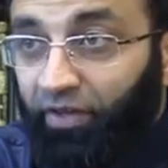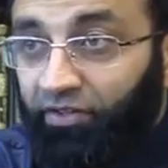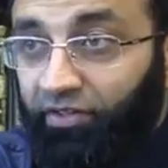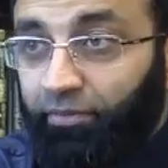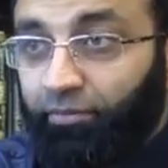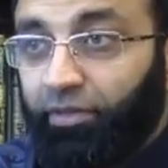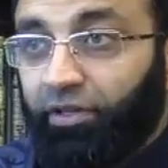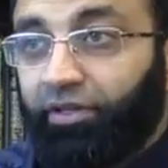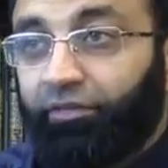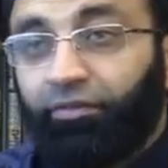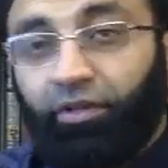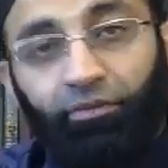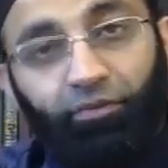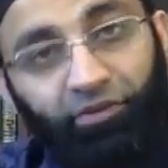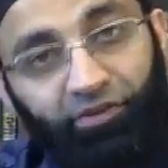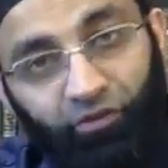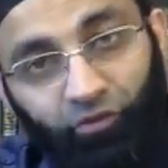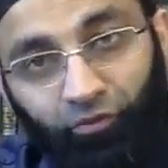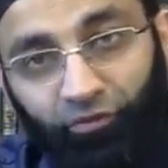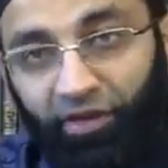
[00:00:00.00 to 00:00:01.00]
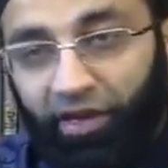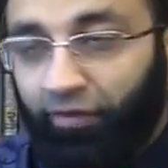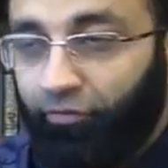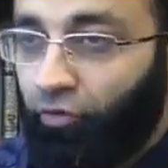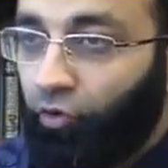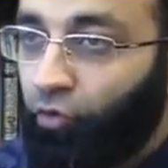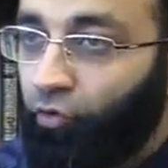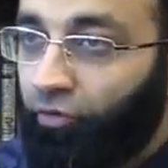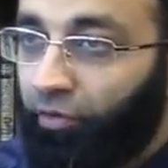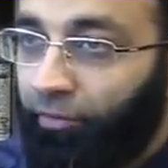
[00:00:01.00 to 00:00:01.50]
possible, if they will tell, we have
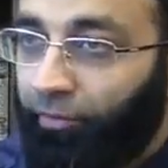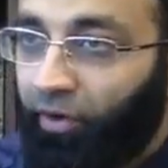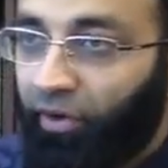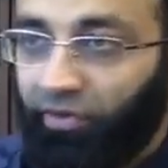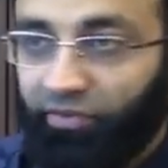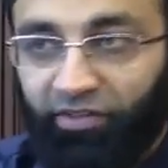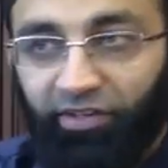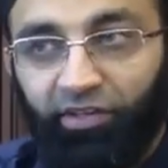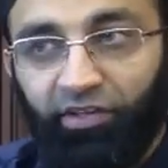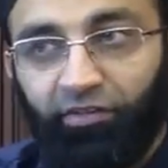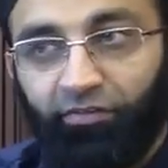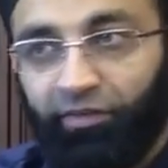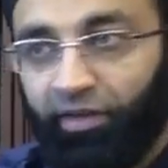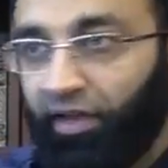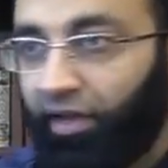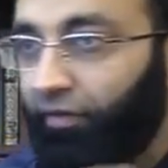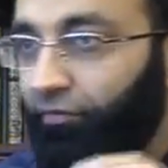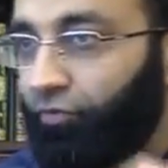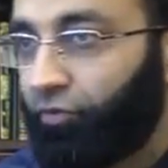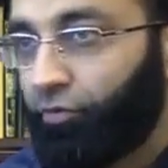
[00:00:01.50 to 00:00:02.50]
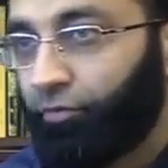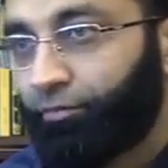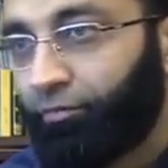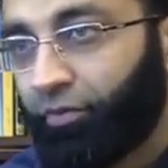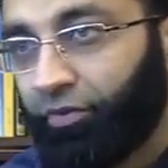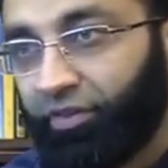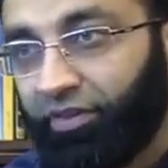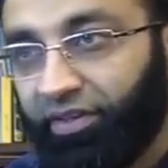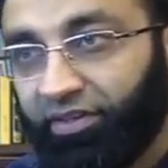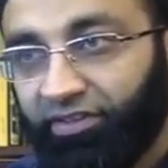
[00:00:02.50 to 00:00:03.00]
to do our process, we have to
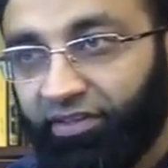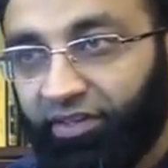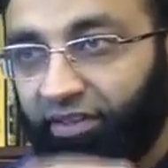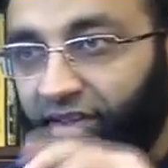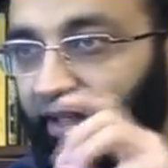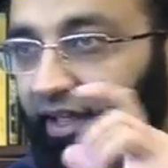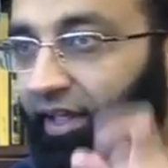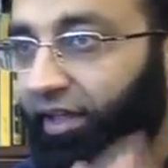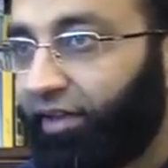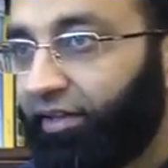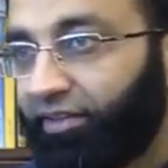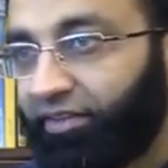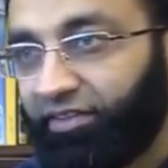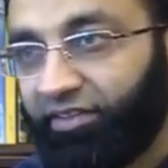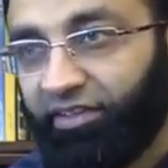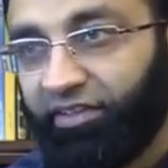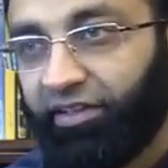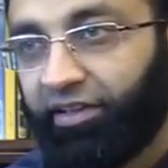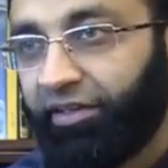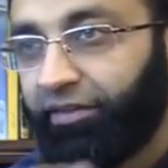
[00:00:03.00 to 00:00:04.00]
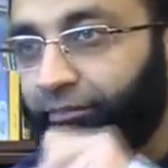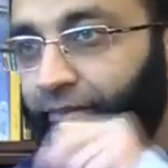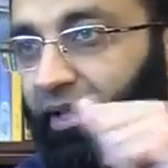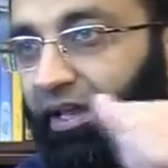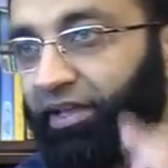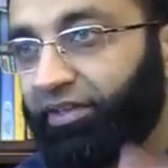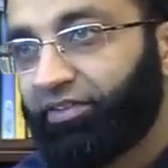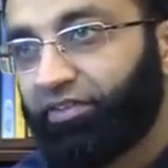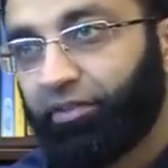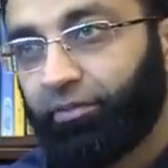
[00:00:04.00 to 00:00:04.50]
put this and that and seal and
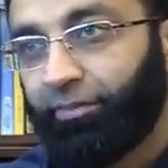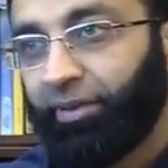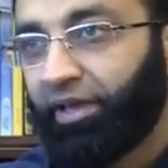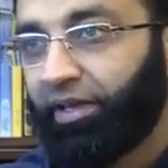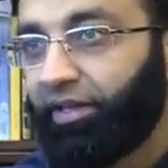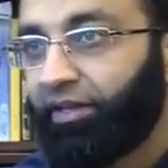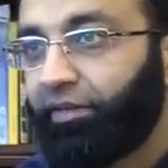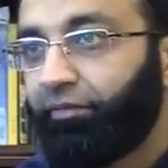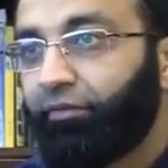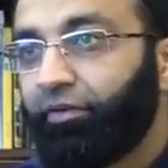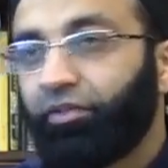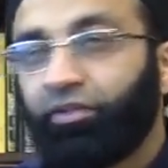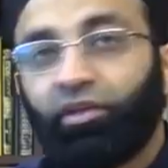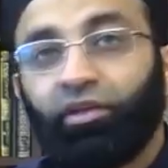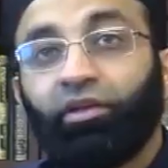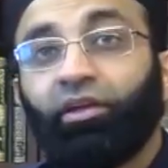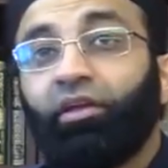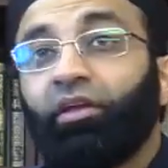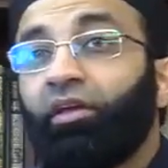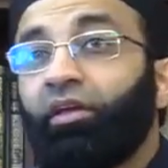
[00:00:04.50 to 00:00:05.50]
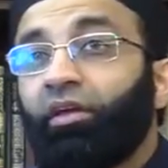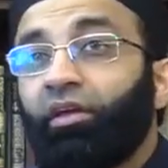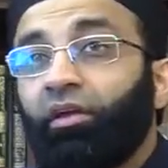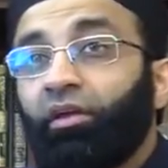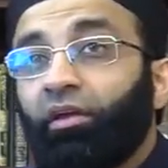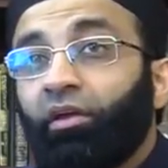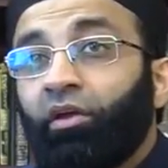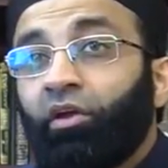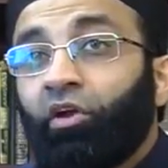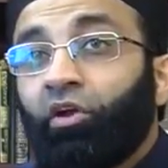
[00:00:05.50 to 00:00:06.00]
plastic bag and everything.
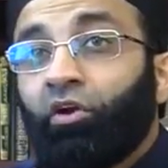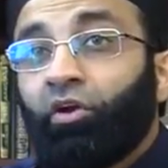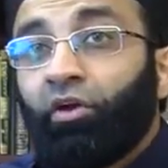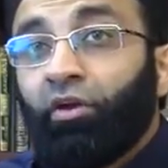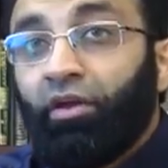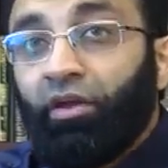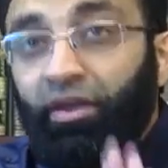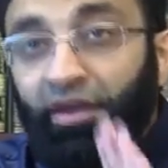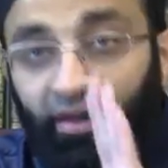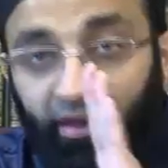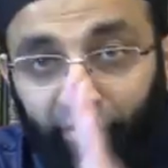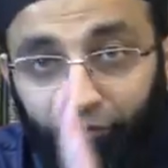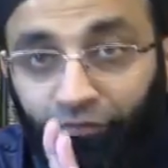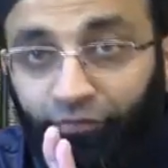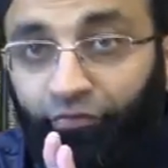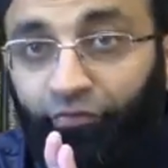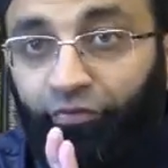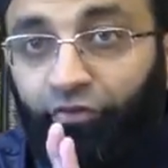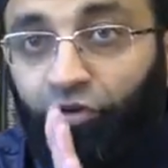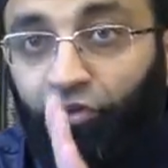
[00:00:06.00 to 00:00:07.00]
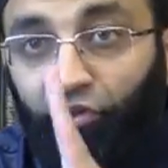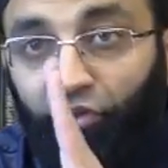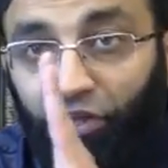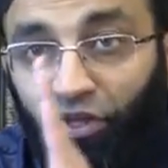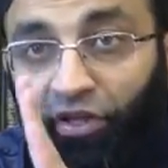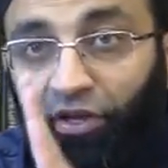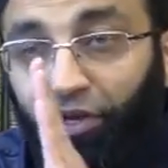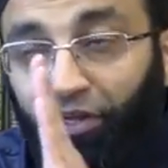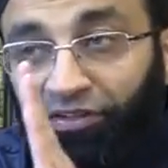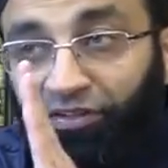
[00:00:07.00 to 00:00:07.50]
If
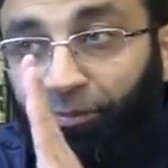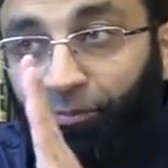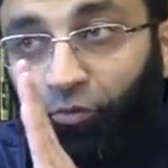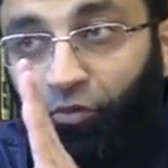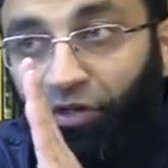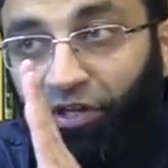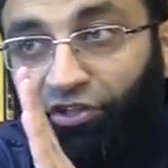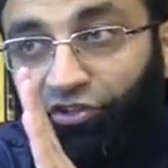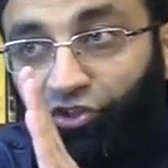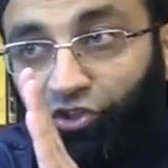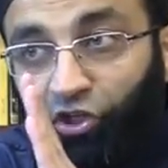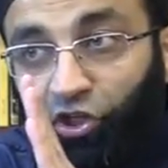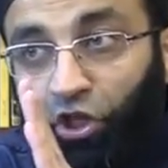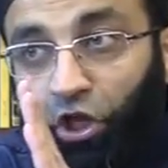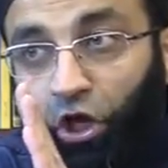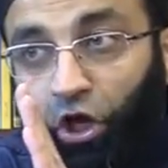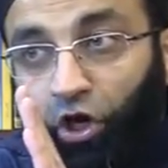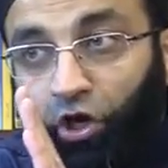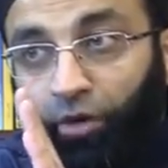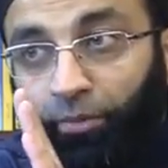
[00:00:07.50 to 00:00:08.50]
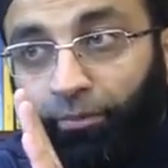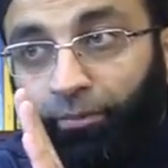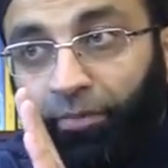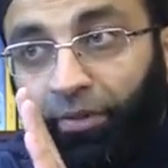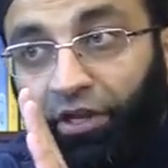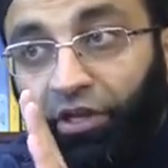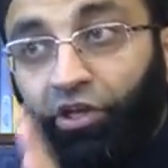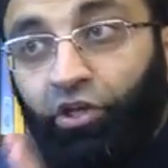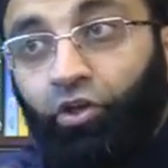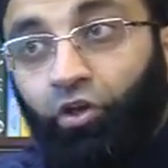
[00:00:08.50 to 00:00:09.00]
there is a potential
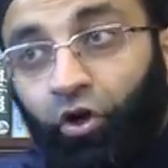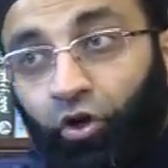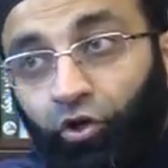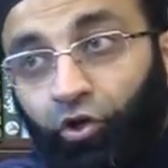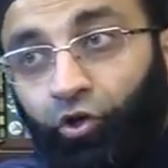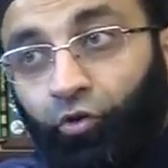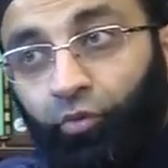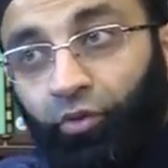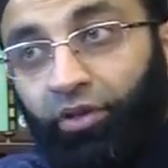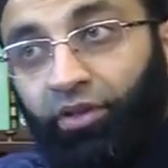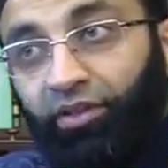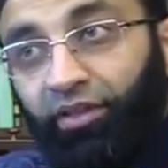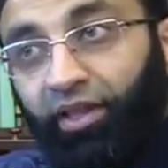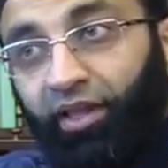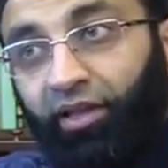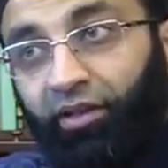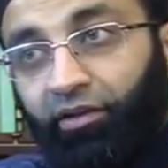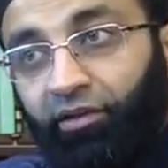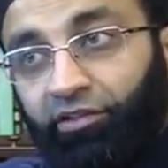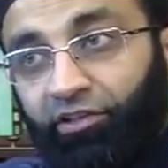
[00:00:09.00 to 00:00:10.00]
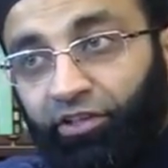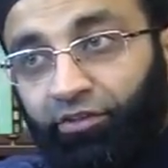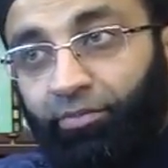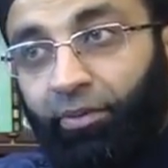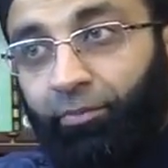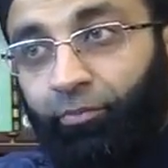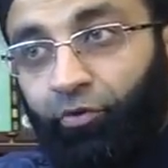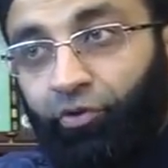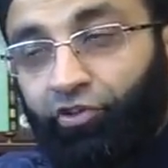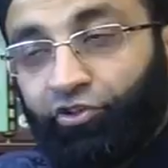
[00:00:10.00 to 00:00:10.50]
harm in not doing that and just
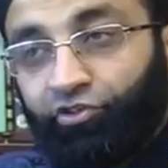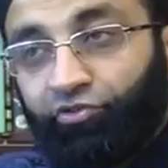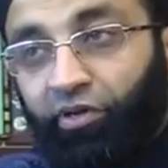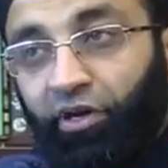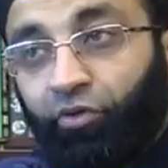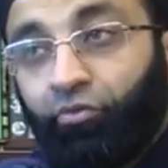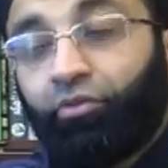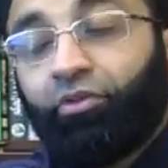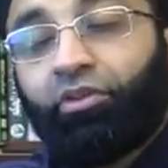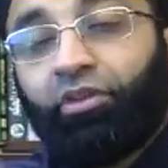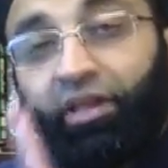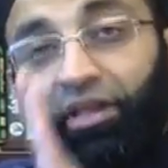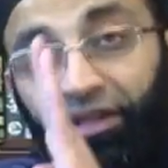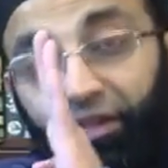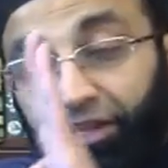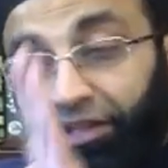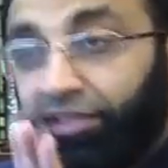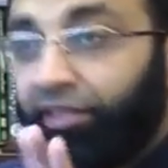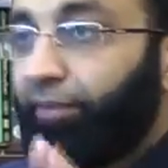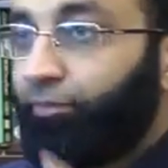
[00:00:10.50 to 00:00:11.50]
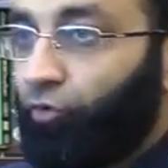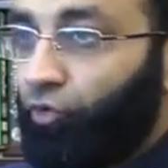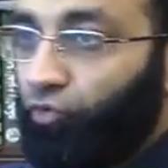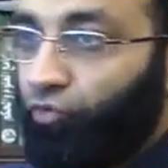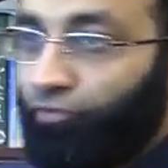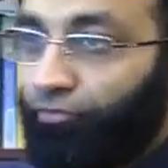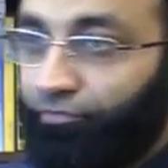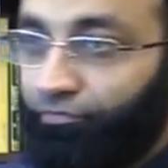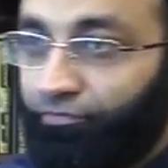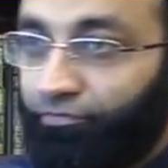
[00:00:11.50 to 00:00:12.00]
by putting shroud, then let them
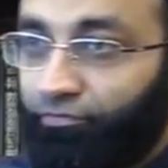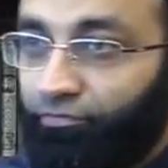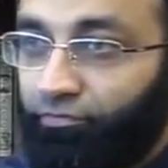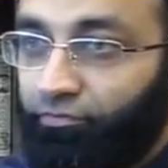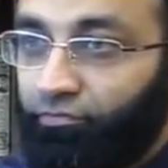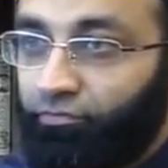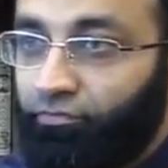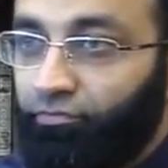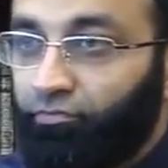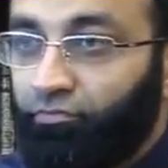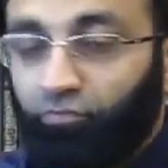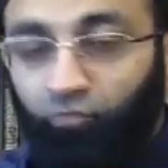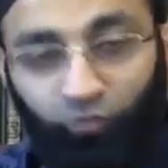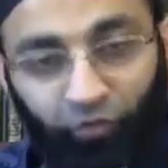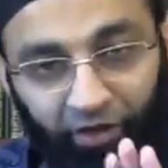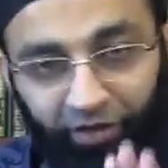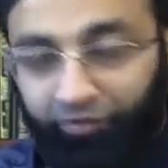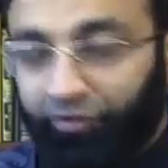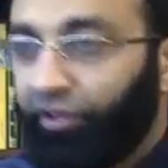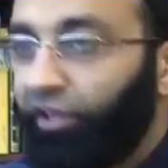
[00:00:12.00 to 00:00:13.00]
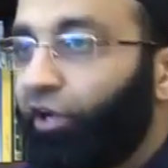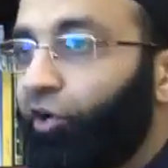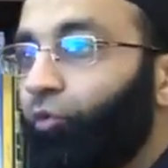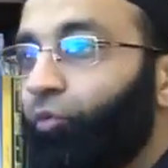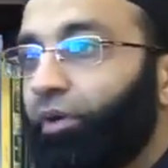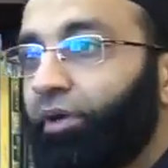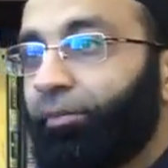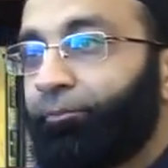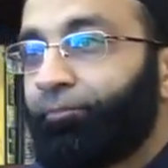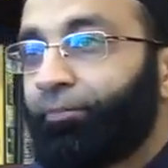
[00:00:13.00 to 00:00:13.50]
do whatever they are
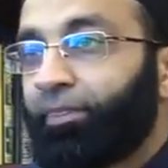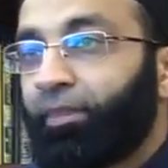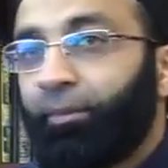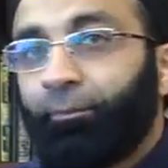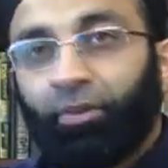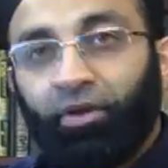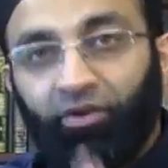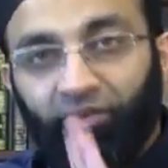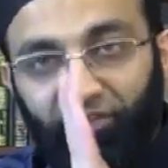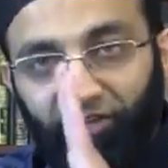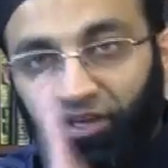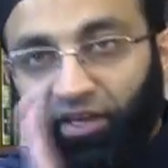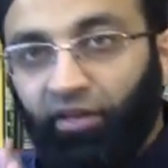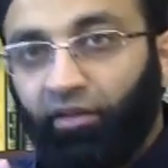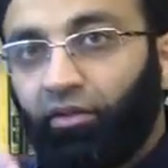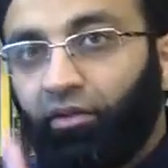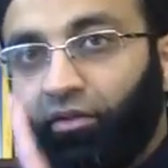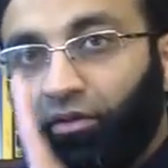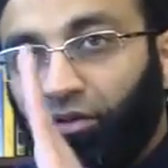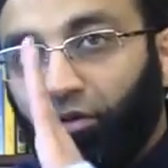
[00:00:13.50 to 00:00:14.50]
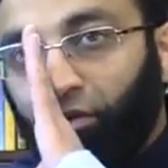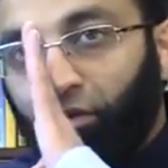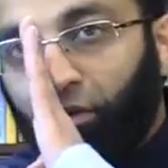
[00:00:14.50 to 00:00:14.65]
doing, because again